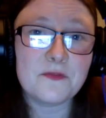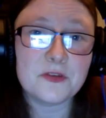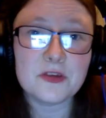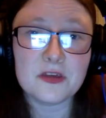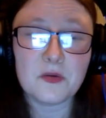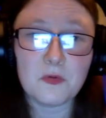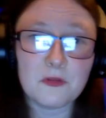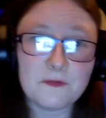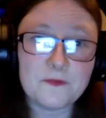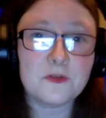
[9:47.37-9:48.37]
Virginia
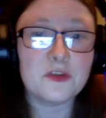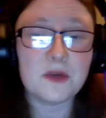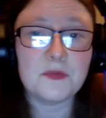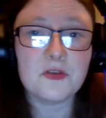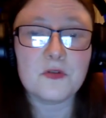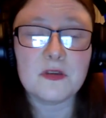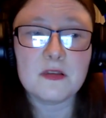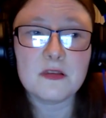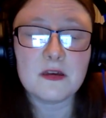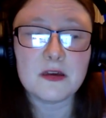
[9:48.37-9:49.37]
Woolf or James
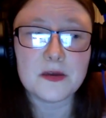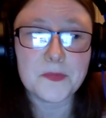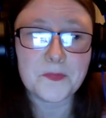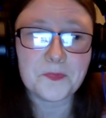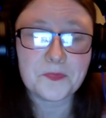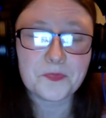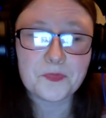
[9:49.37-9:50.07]
Joyce, um,